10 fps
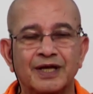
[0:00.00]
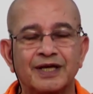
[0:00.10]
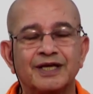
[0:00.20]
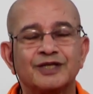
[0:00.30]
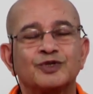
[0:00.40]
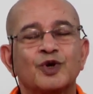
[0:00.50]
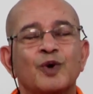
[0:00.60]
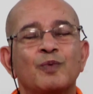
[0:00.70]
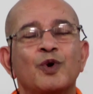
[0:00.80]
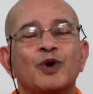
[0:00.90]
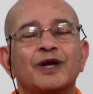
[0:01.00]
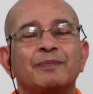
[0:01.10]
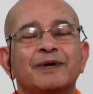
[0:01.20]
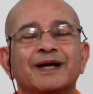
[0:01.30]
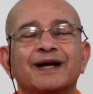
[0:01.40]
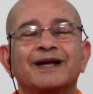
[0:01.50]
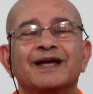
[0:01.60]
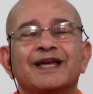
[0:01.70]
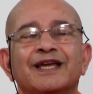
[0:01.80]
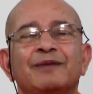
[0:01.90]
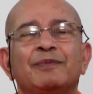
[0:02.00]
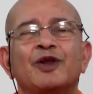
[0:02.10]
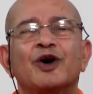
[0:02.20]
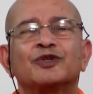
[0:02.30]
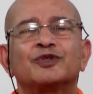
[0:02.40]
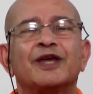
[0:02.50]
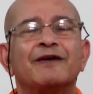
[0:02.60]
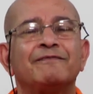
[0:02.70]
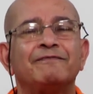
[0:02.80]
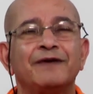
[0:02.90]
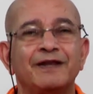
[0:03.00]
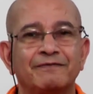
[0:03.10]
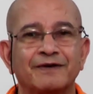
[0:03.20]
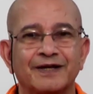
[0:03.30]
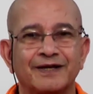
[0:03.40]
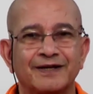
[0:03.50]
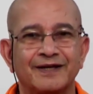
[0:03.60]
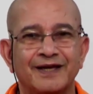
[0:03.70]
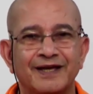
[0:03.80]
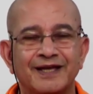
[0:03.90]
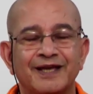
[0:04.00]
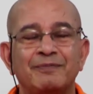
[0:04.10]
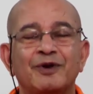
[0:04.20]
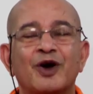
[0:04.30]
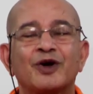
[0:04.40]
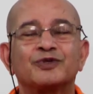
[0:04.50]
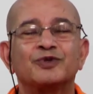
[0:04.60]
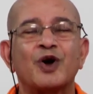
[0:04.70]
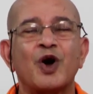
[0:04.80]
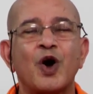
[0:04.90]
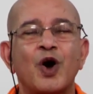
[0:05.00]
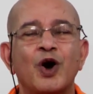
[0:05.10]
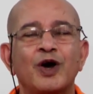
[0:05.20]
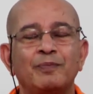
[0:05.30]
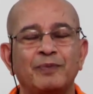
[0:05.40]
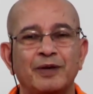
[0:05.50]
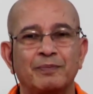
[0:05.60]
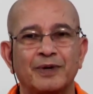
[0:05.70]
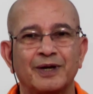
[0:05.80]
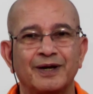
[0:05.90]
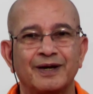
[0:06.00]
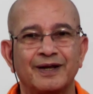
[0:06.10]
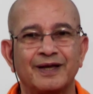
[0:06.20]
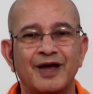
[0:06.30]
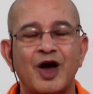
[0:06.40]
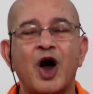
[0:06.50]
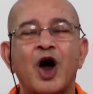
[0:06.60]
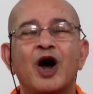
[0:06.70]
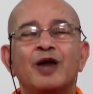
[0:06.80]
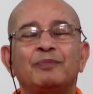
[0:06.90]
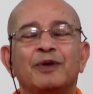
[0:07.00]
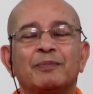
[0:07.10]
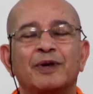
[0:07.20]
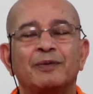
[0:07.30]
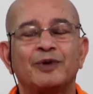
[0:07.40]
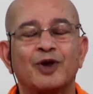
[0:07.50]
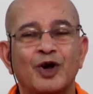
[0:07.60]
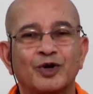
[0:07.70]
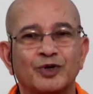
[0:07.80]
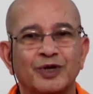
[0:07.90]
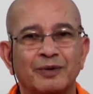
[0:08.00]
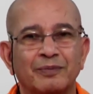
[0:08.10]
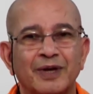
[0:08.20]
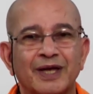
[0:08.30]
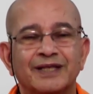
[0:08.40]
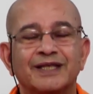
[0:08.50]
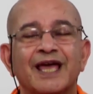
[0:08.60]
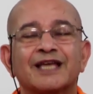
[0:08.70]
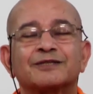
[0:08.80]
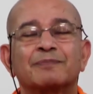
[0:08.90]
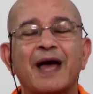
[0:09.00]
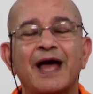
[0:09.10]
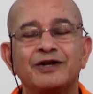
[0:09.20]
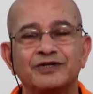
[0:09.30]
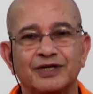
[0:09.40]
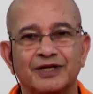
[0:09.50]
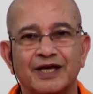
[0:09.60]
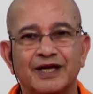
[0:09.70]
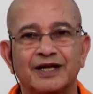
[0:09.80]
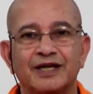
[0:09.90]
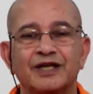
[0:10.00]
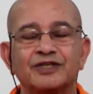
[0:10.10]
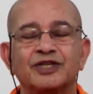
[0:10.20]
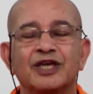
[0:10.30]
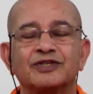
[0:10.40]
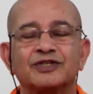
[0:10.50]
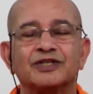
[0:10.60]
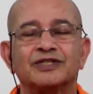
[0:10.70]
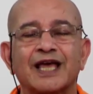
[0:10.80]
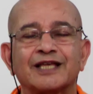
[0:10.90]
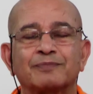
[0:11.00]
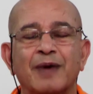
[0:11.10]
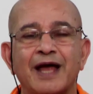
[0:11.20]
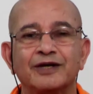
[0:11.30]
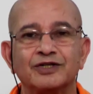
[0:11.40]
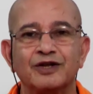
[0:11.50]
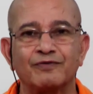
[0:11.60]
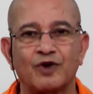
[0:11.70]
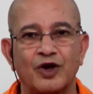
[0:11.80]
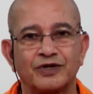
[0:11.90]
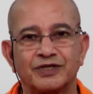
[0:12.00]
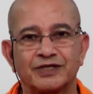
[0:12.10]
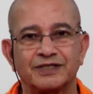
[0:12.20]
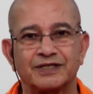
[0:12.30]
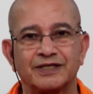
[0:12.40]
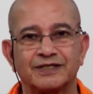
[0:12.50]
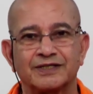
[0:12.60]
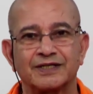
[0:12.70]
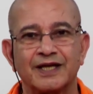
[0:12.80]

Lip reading: He is no more limited. He belongs to everyone. He belongs to all people. All people belong to him. The expansion, renunciation is expansion of consciousness.